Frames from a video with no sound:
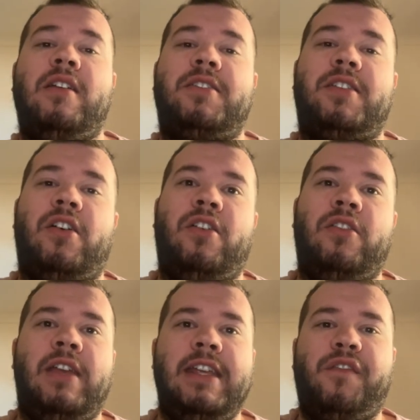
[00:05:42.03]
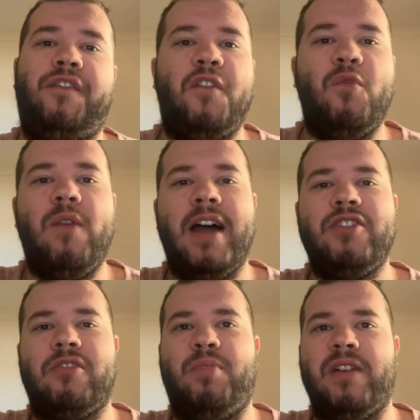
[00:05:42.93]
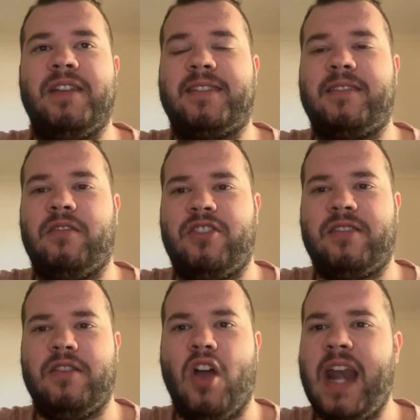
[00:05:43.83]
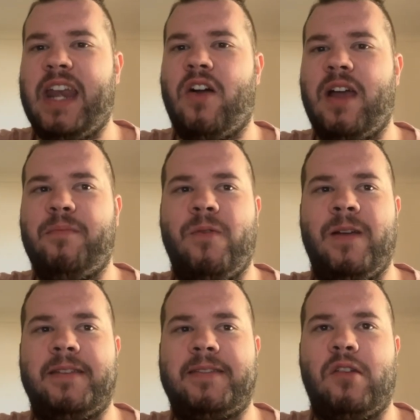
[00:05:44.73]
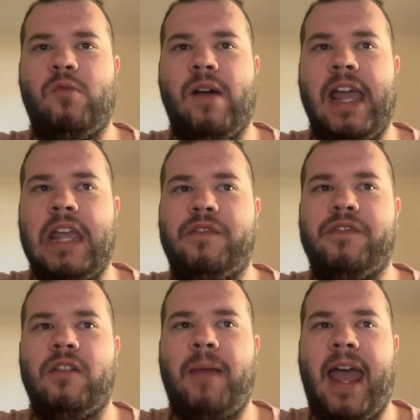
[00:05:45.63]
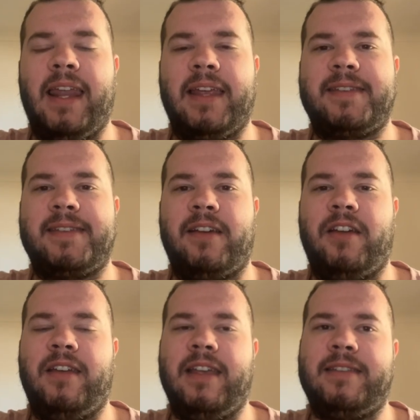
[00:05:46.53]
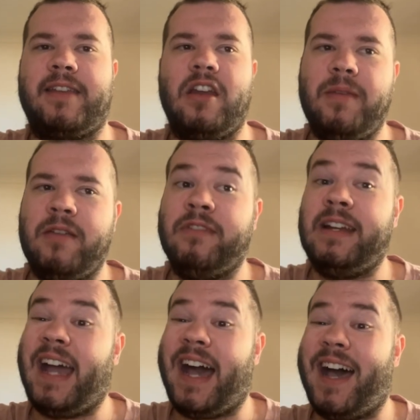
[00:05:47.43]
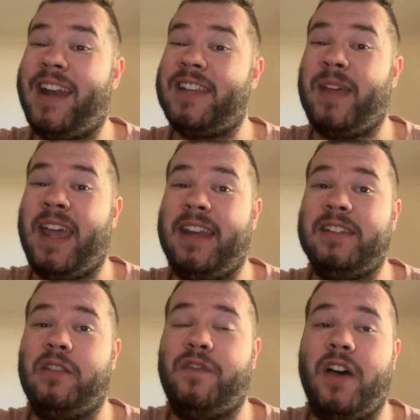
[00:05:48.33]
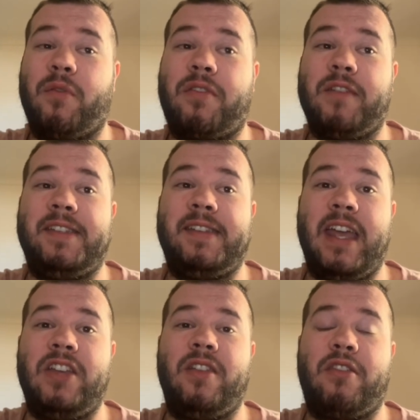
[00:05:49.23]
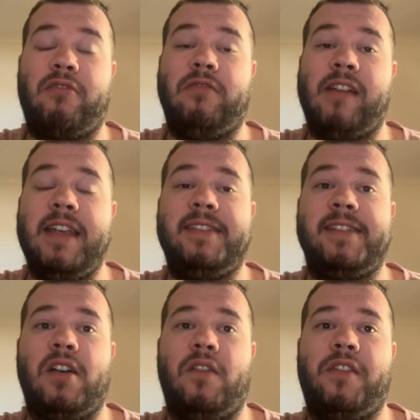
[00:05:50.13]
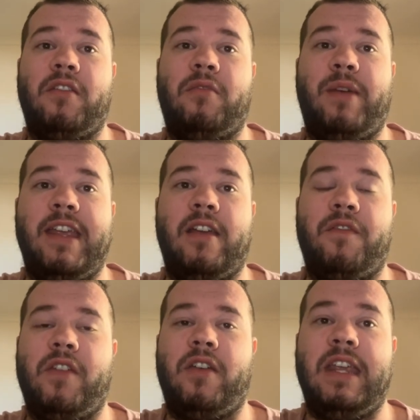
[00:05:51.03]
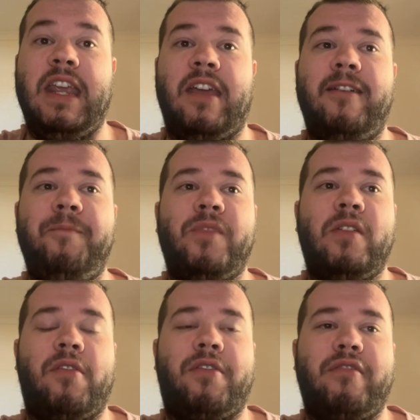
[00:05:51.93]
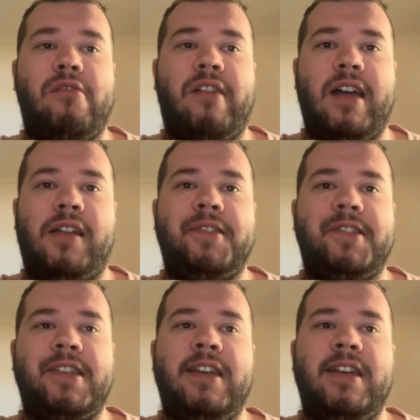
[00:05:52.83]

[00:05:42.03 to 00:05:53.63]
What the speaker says: So he's a full 100 points, or just 99 points away from Alex. So it's going to be really hard as we head into the final three races of the week, of the year, or three rounds.